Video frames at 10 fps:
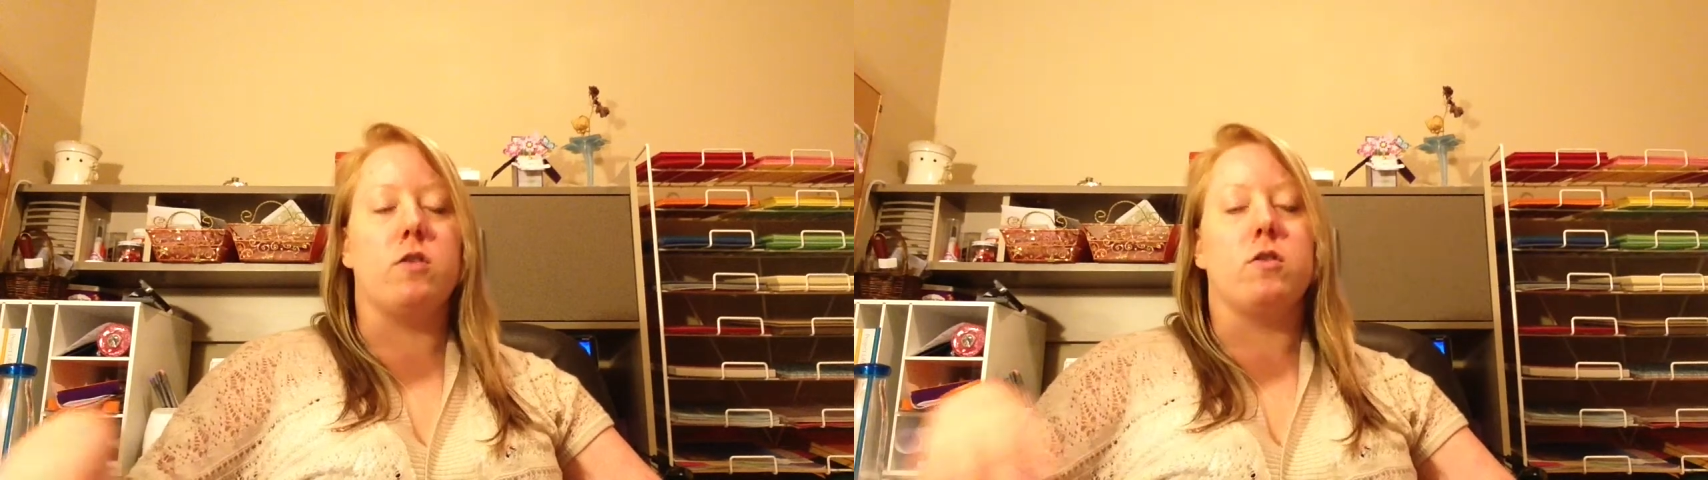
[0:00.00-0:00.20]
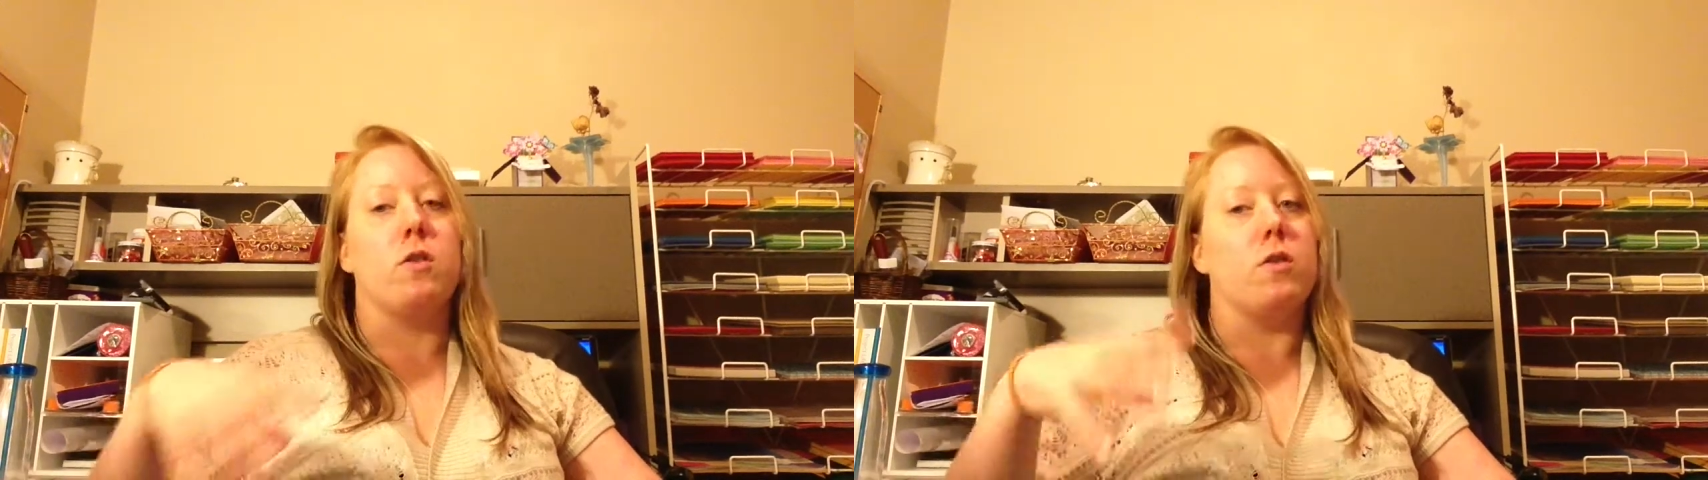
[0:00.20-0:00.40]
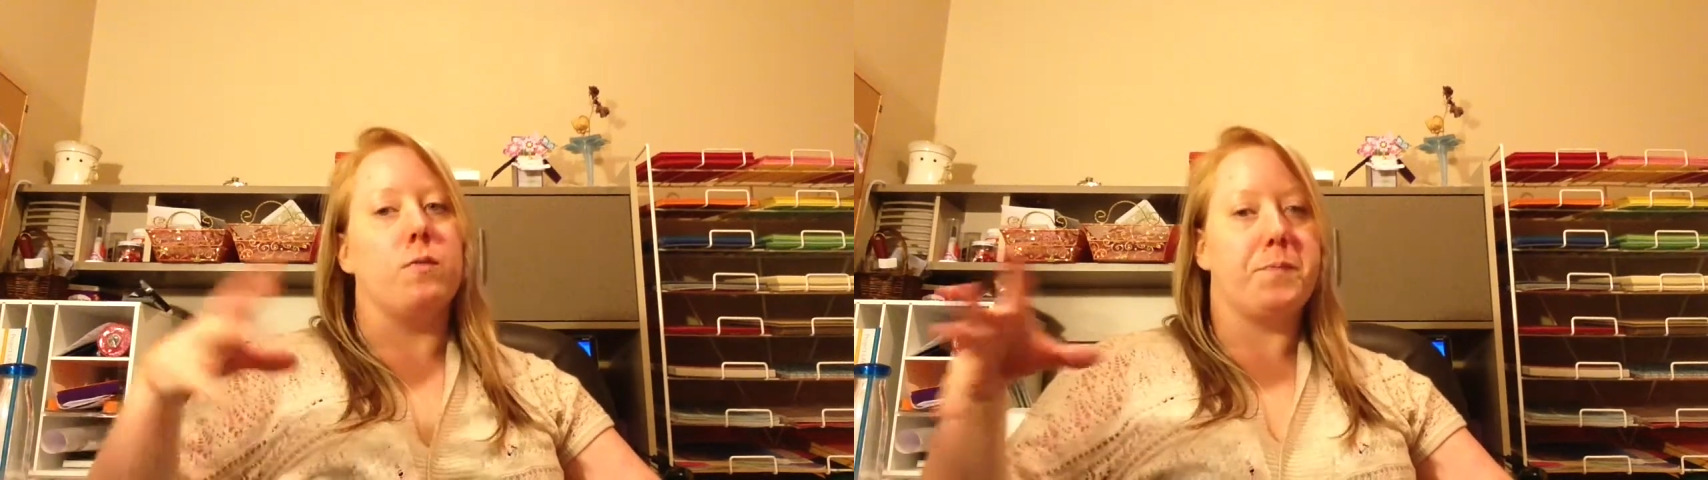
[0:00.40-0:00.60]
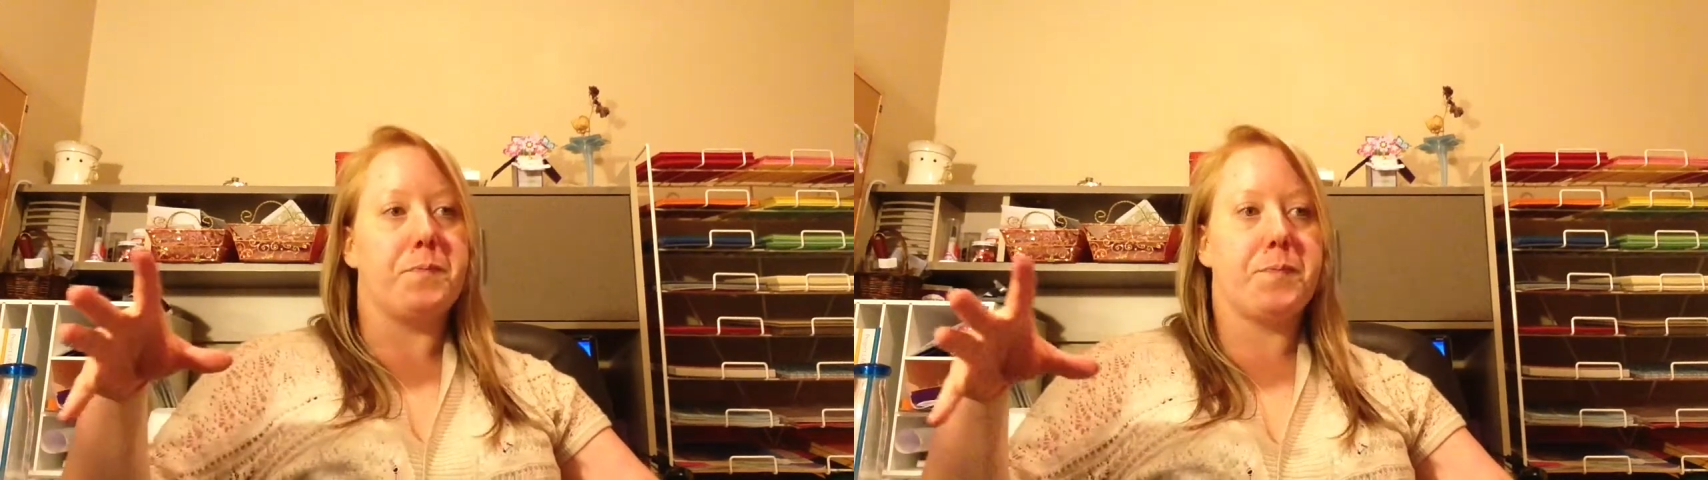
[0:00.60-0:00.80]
So